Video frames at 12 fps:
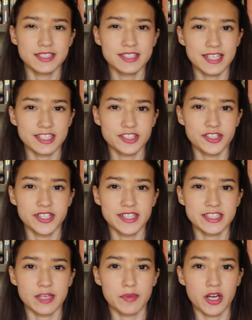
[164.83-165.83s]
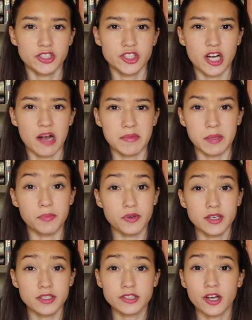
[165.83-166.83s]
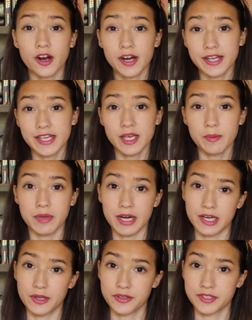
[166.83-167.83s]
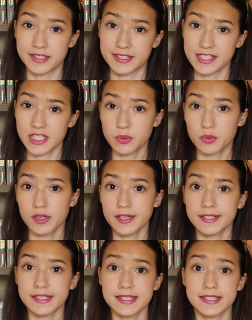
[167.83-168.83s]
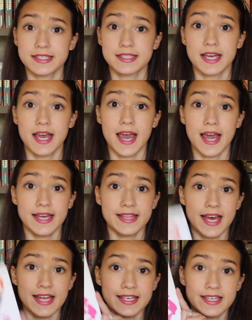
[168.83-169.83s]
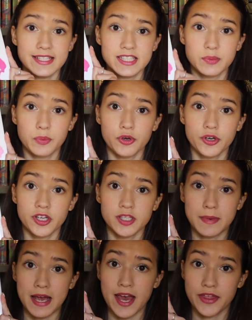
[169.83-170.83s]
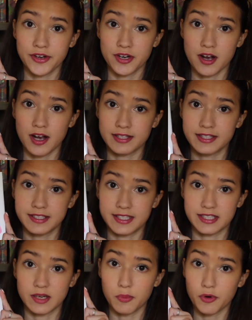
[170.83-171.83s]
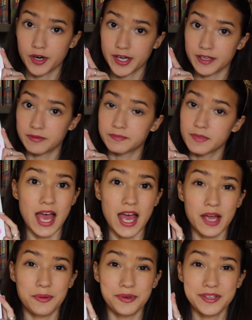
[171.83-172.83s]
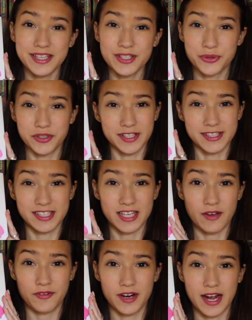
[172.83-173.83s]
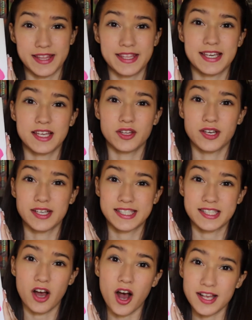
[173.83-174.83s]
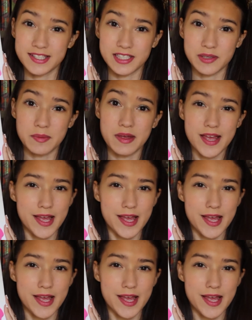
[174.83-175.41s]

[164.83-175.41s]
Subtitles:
This next series, I'm not sure how many books are in it, but I know there's a sequel at least, and that is Spoiled by Heather Cox and Jessica Morgan. I really enjoy this cover. I think it looks awesome,